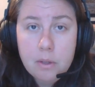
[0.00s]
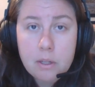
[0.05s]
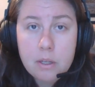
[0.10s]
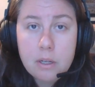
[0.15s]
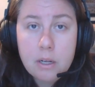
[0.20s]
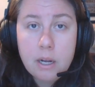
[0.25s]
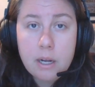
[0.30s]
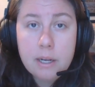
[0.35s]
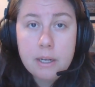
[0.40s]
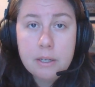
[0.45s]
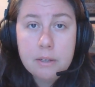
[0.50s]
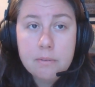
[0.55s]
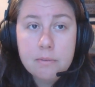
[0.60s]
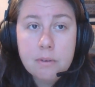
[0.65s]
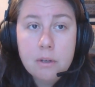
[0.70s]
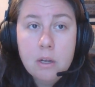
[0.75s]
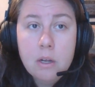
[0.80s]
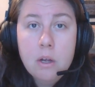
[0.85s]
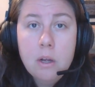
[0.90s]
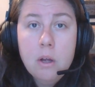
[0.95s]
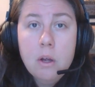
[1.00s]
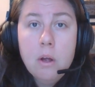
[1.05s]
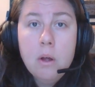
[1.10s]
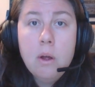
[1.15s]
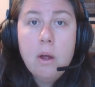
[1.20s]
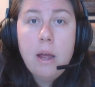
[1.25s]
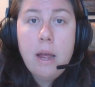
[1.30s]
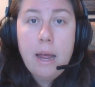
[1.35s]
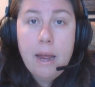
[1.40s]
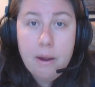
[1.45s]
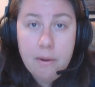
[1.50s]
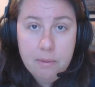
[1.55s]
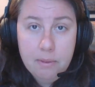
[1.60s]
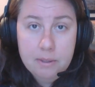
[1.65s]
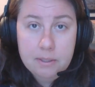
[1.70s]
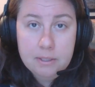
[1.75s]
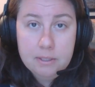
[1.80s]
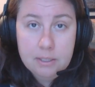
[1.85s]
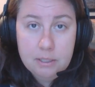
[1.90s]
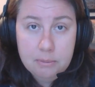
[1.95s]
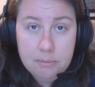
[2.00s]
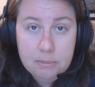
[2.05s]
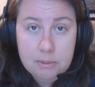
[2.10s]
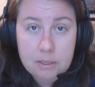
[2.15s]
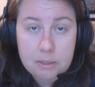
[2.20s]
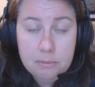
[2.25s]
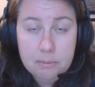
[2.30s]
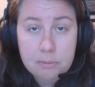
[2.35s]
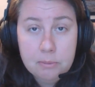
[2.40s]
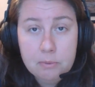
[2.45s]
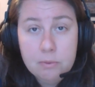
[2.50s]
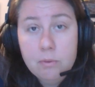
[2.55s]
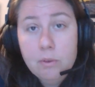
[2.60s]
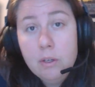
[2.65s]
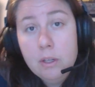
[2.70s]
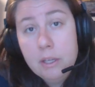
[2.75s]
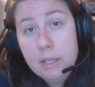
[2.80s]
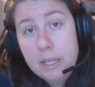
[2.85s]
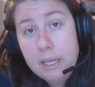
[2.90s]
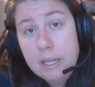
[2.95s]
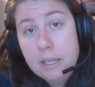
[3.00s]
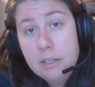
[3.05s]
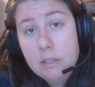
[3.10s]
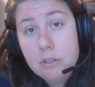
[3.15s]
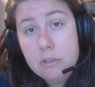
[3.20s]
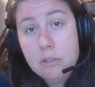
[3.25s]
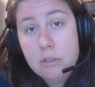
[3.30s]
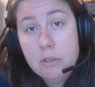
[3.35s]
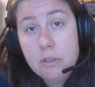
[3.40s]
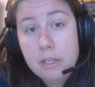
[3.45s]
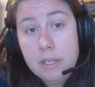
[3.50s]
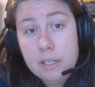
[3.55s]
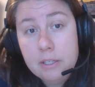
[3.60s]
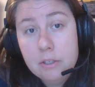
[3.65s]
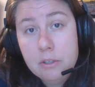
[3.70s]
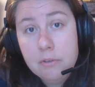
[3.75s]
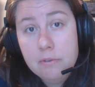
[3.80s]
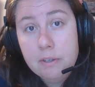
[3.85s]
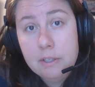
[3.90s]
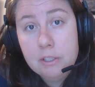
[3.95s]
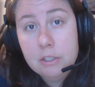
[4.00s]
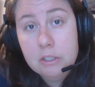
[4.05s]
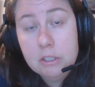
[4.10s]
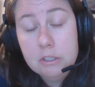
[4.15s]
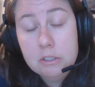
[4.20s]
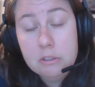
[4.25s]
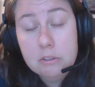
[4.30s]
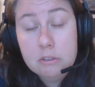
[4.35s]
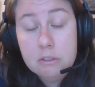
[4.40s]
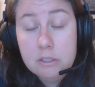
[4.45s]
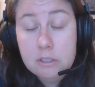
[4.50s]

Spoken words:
kind of how the symptoms relate to the interventions.